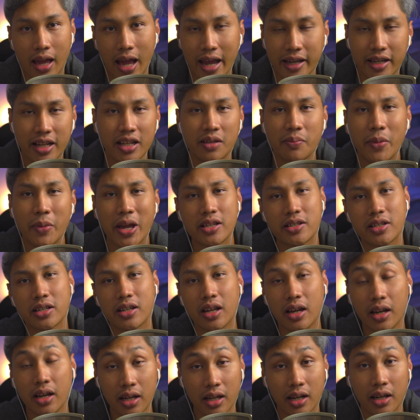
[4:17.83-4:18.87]
I did
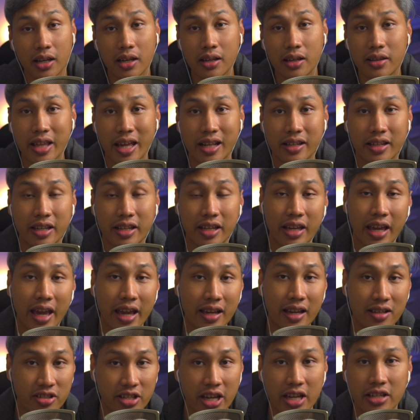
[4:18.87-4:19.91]
mention earlier that the
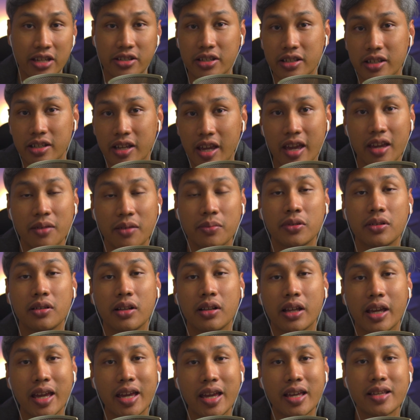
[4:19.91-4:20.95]
extension
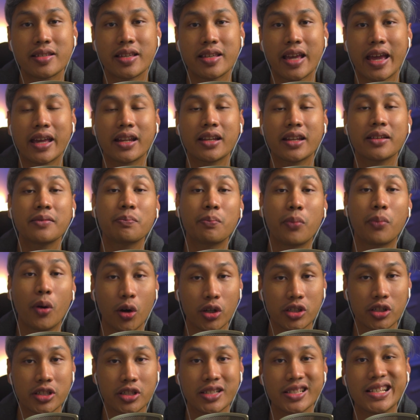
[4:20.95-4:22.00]
cable is an
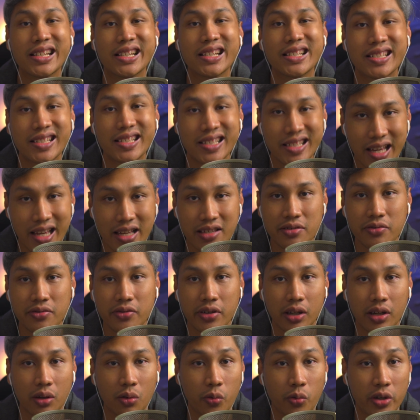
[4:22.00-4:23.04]
important
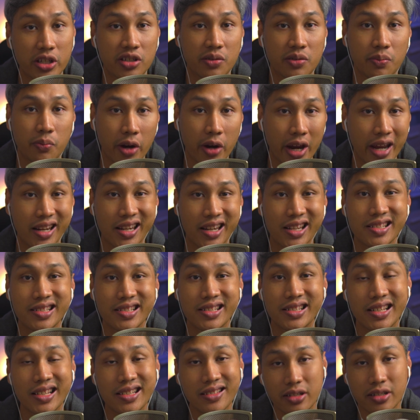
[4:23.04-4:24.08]
accessory which
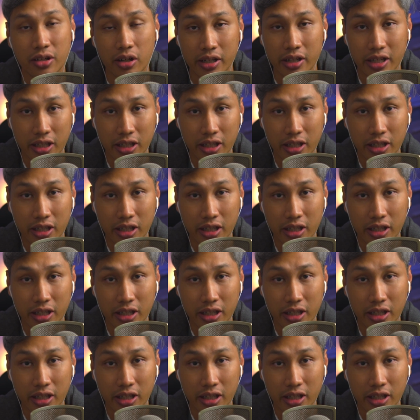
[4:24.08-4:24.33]
Brandless does not